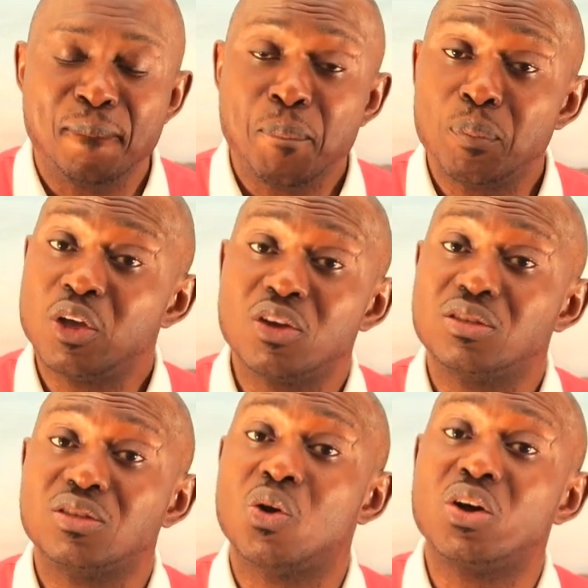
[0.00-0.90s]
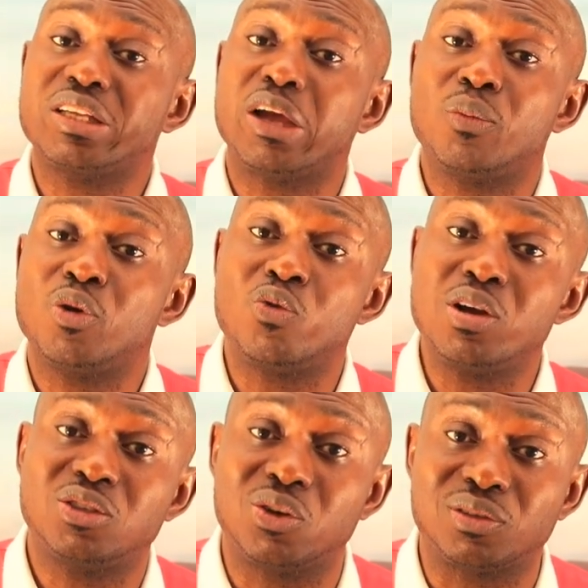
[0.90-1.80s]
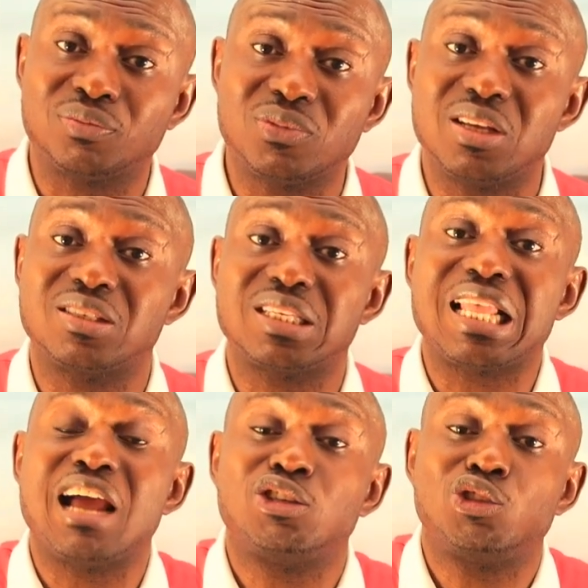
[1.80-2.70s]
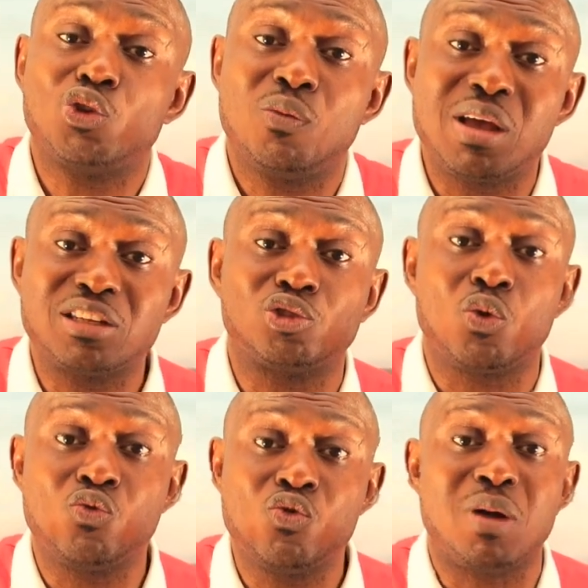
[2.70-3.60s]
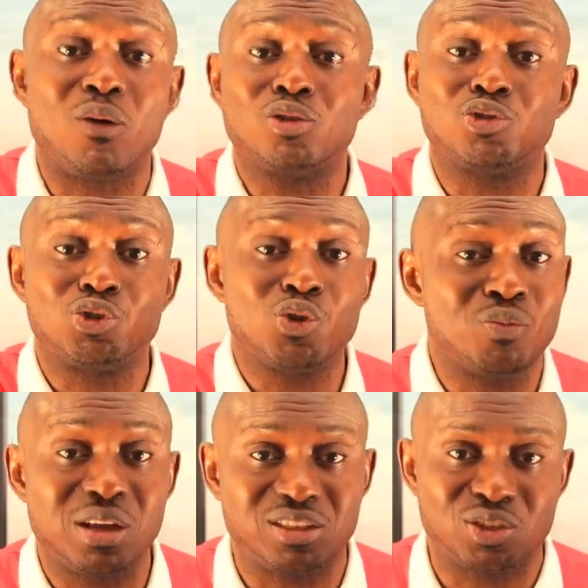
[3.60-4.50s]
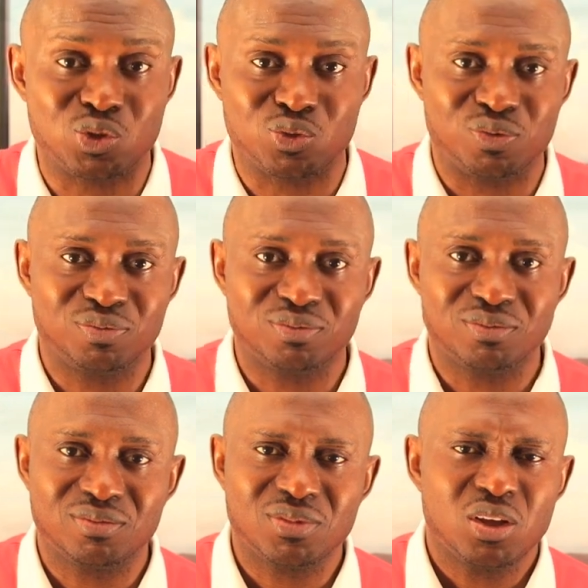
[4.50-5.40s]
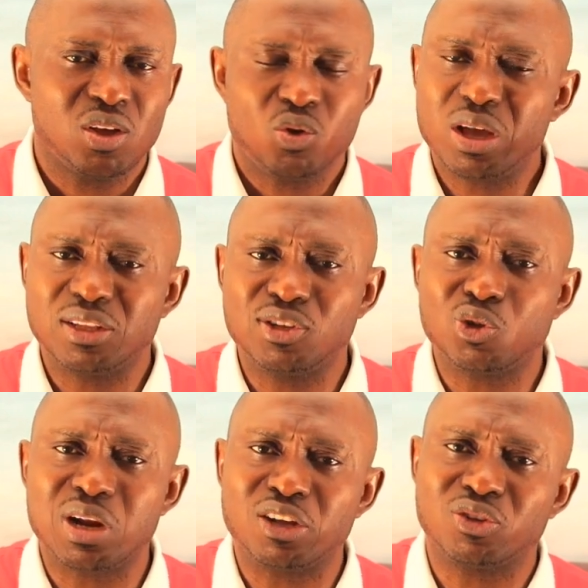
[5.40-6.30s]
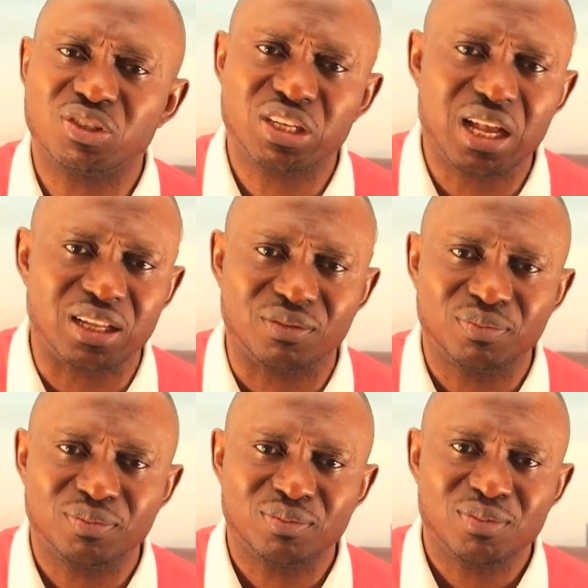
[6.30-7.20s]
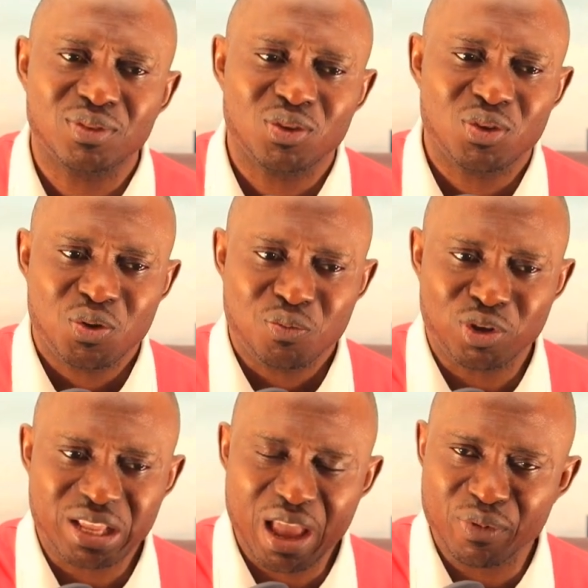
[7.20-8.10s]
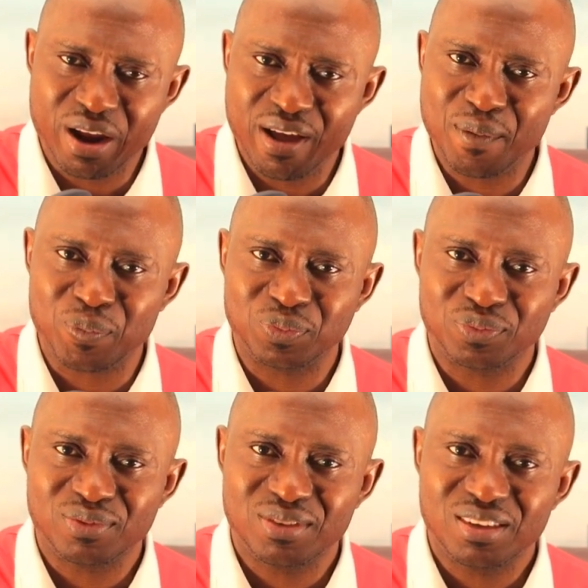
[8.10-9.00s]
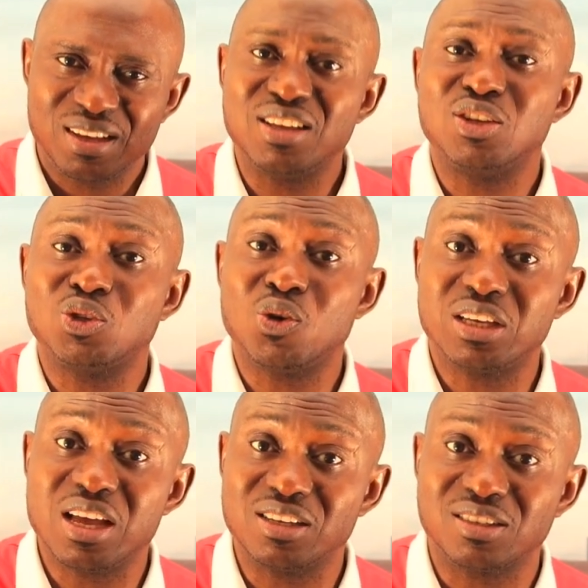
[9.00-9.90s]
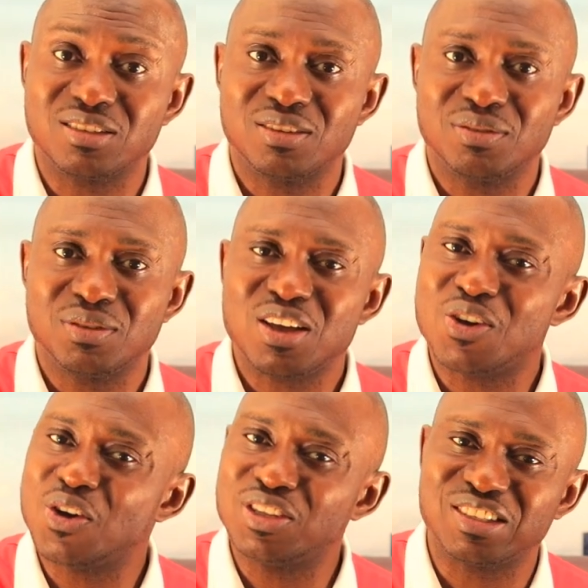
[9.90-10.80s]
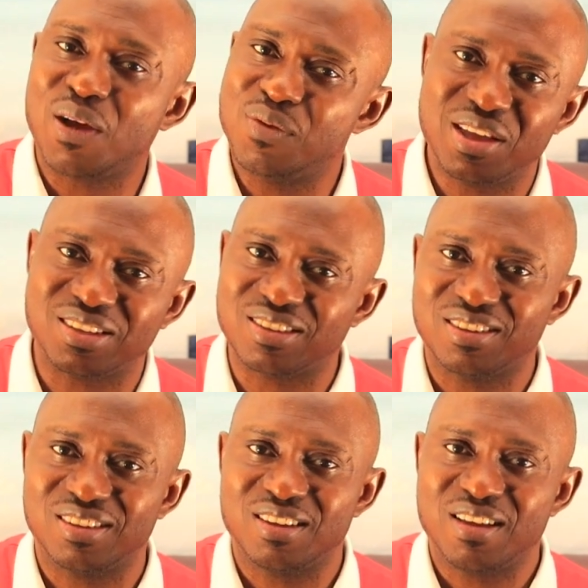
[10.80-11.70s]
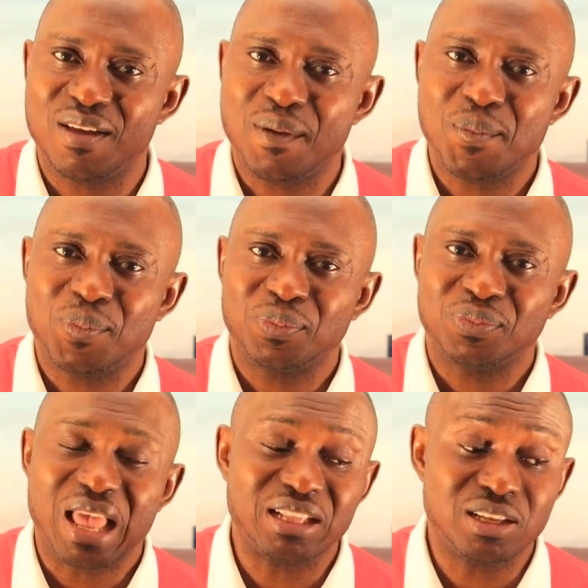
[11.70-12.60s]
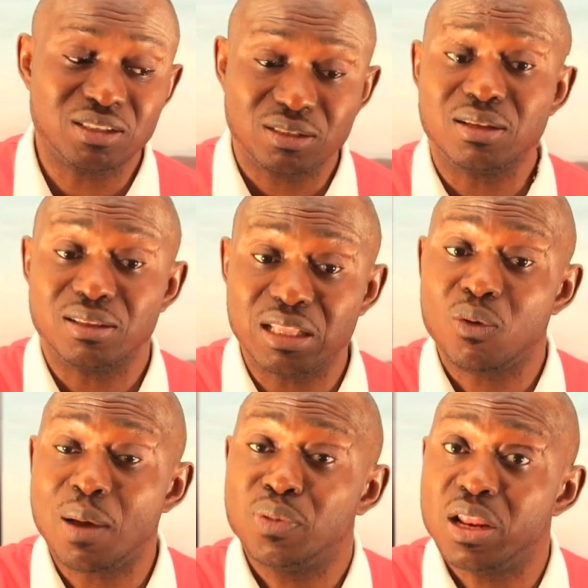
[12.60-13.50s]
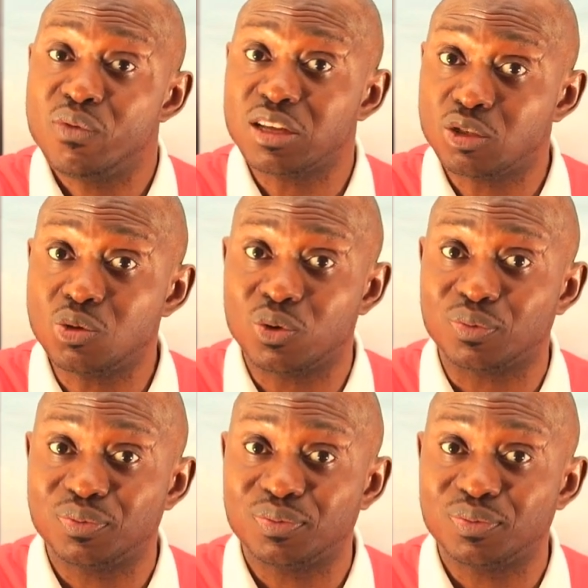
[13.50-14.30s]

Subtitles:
Because God cannot be questioned. He said, I show mercy to whom I want to show mercy to. Look at the story I just shared. But Abraham, in his own case, God intervened. And this, they were believers too.